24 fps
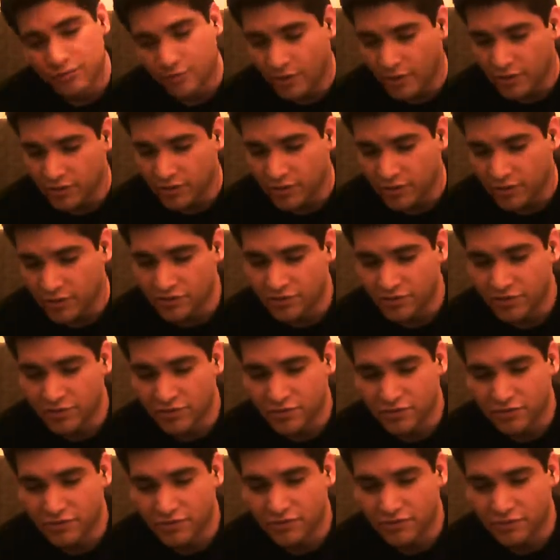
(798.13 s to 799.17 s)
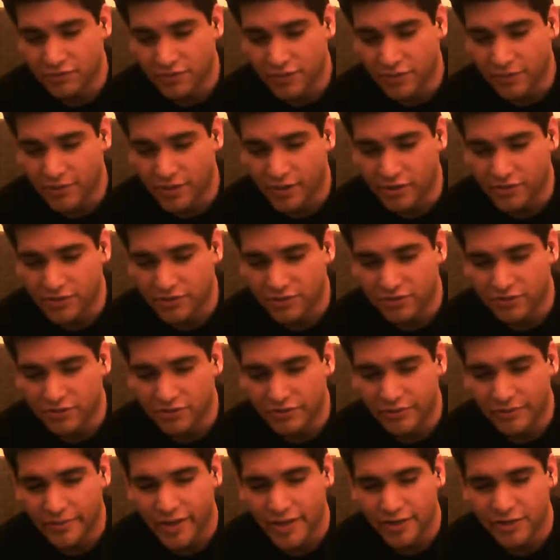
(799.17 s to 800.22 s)
bartender
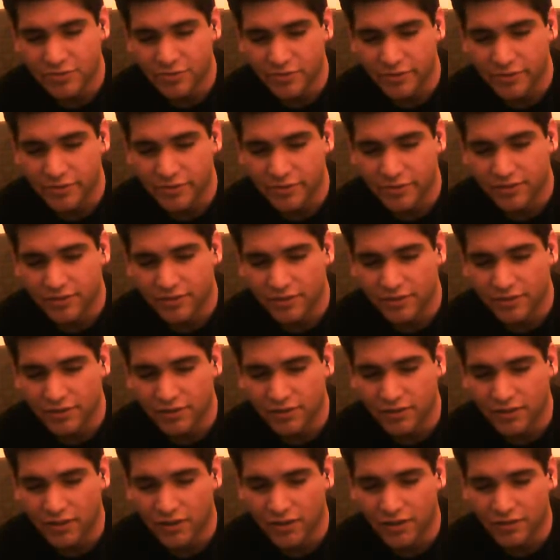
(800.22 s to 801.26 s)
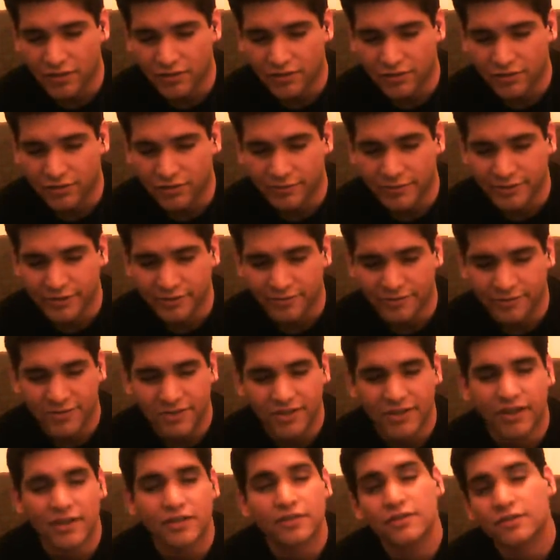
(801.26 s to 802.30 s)
the matchbox, and he got a little bit
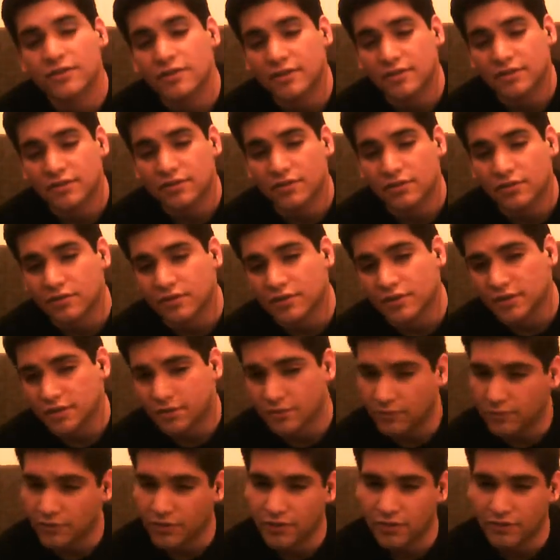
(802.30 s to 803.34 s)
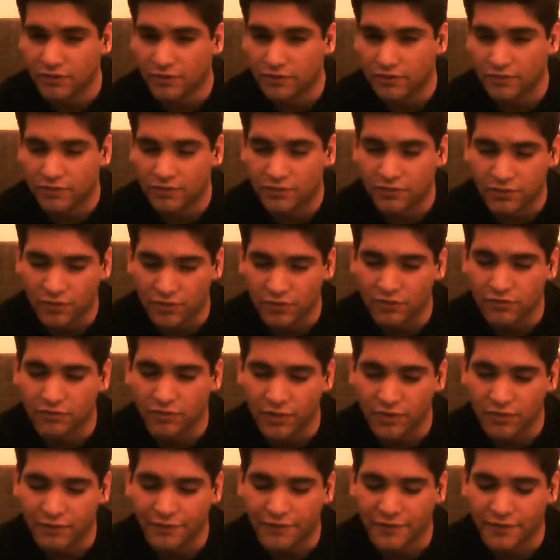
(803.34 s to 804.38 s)
upset and told
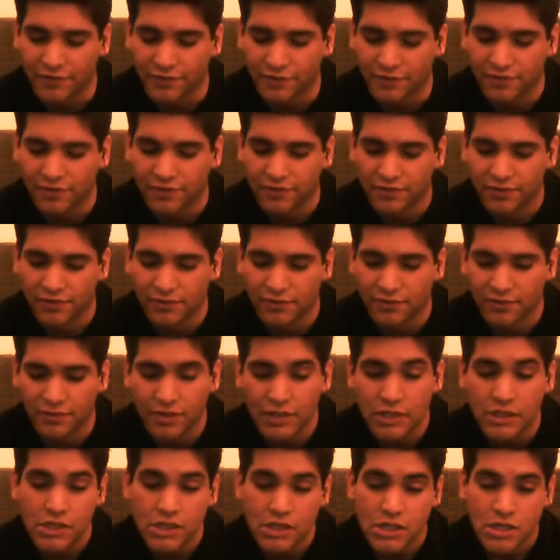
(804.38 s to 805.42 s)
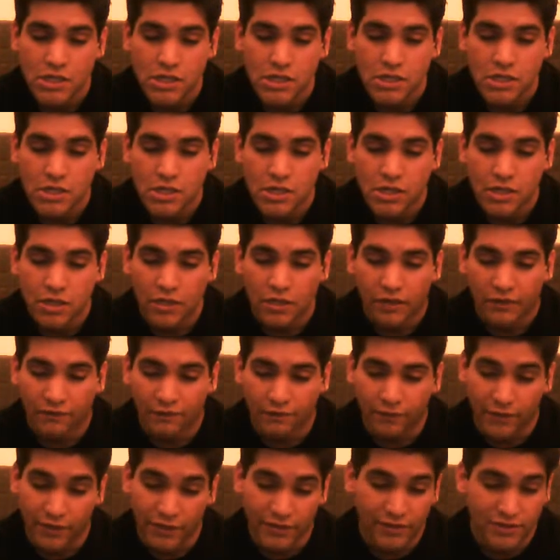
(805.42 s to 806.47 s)
one of his
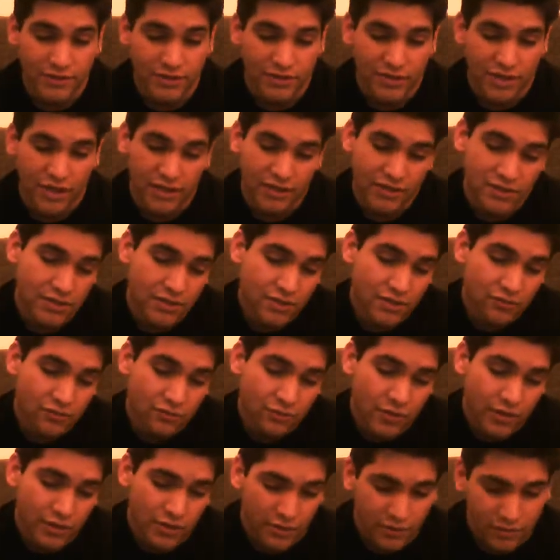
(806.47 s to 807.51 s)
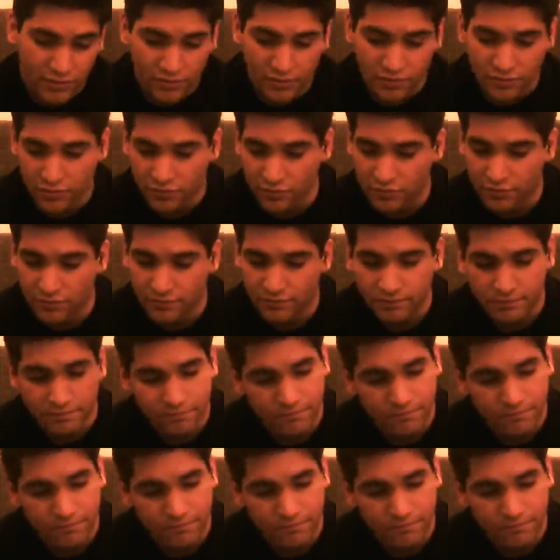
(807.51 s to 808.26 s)
friends, I think it was, to